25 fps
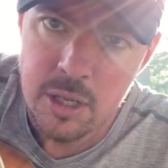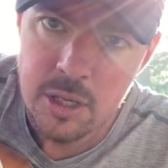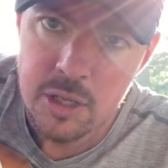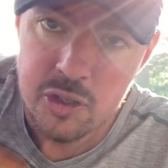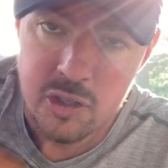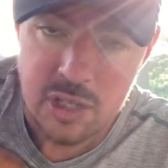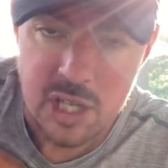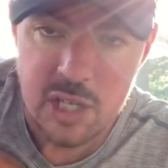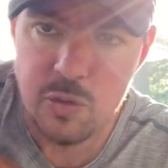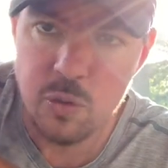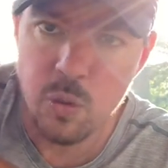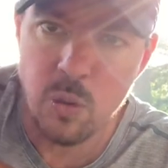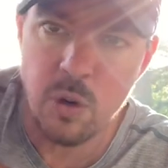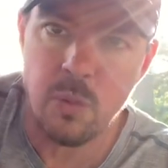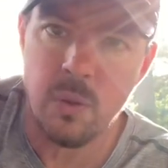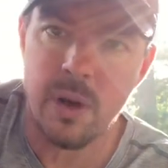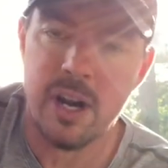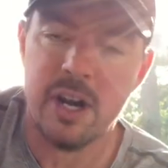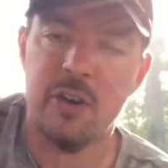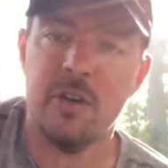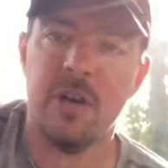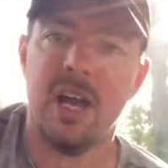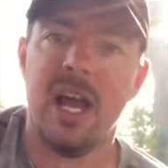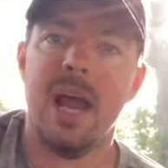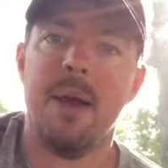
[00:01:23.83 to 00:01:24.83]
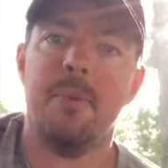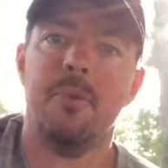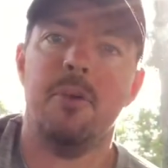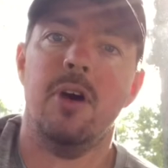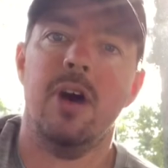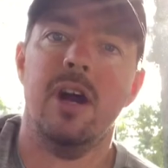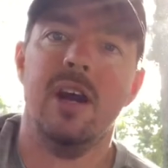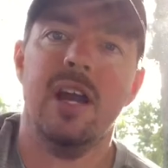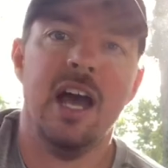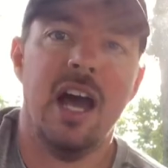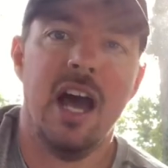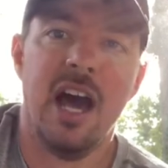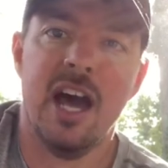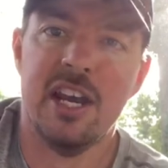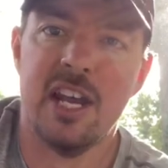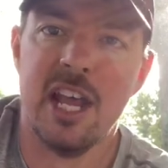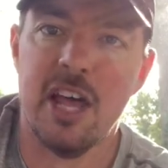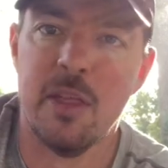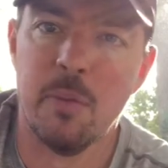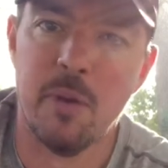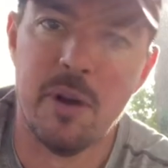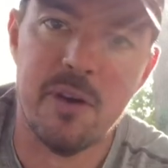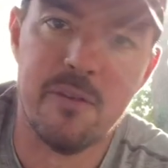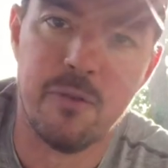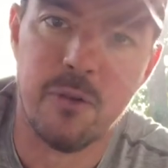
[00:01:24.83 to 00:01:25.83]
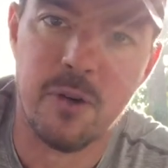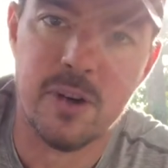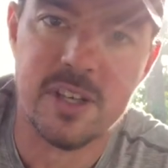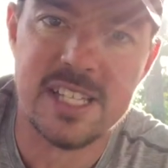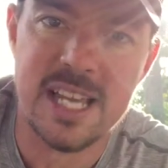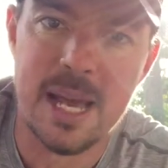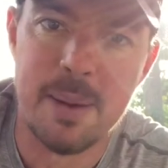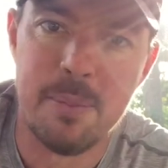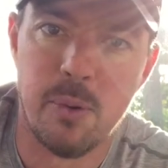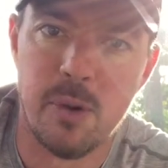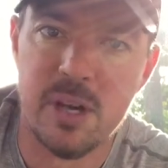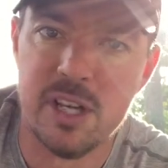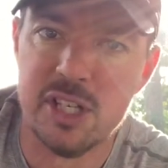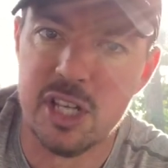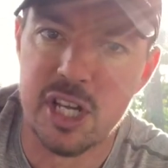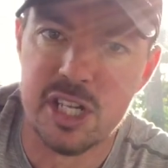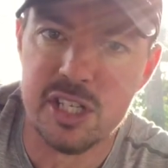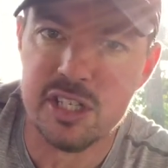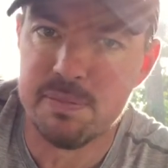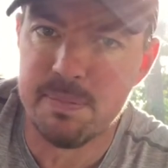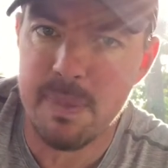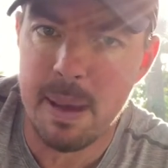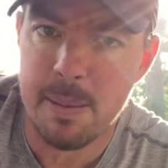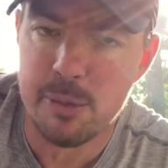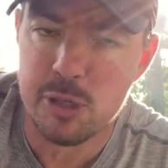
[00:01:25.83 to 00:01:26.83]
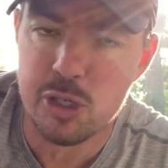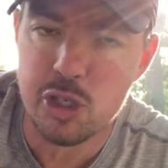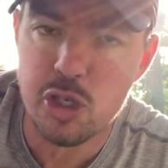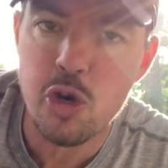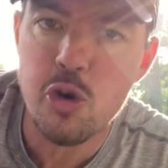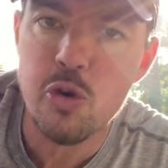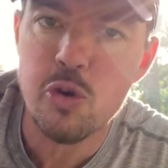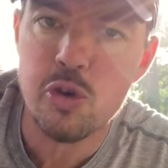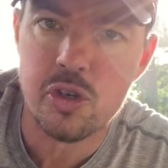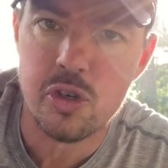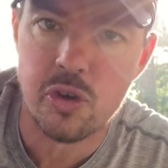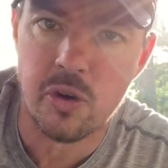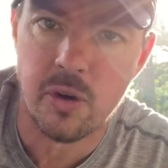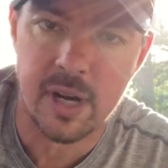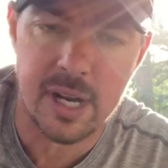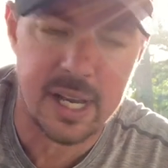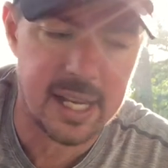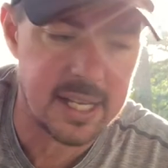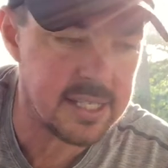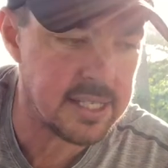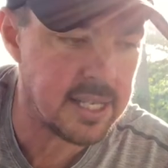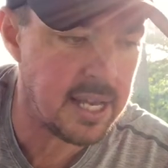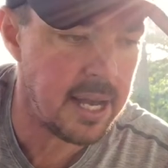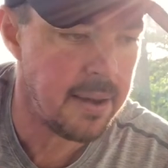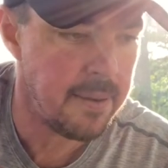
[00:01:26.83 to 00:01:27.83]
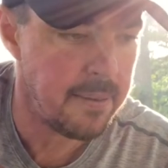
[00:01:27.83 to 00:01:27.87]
So that's one way to do a hammer-on. Another one, for example, is maybe 2 strings.